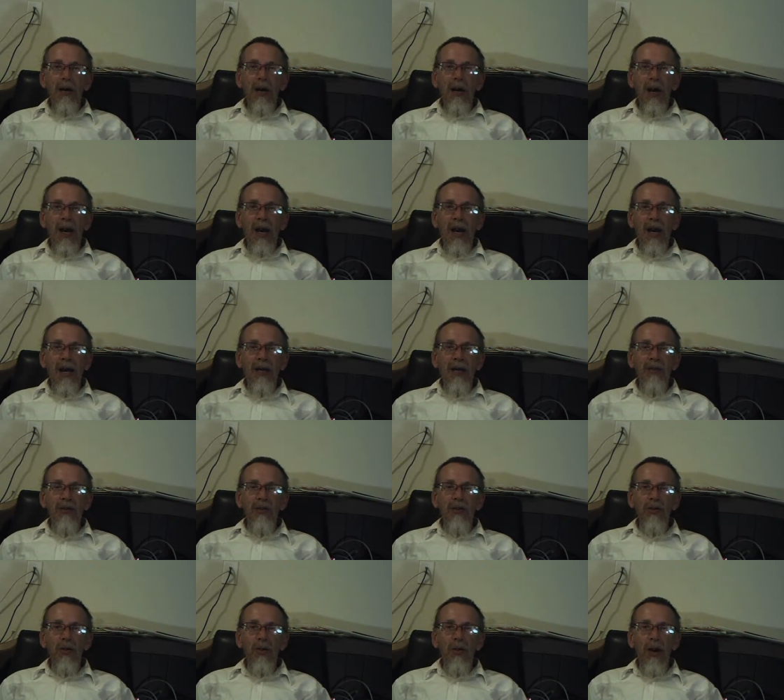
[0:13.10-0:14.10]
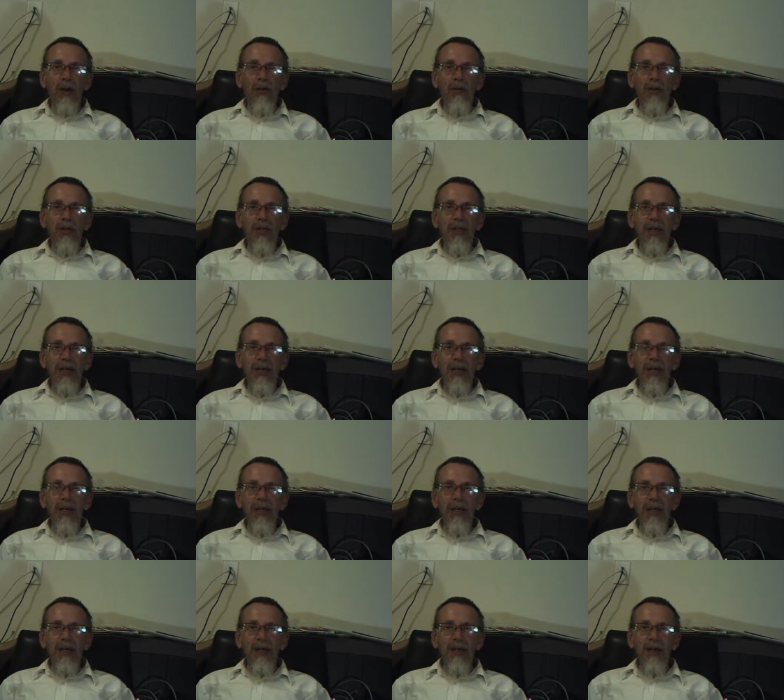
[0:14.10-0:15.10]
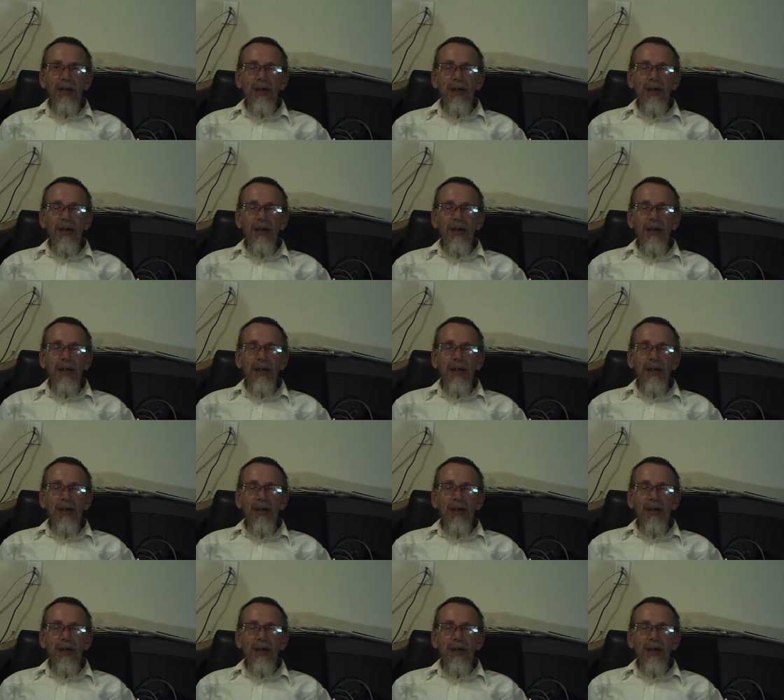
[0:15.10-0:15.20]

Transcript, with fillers: and so I was thinking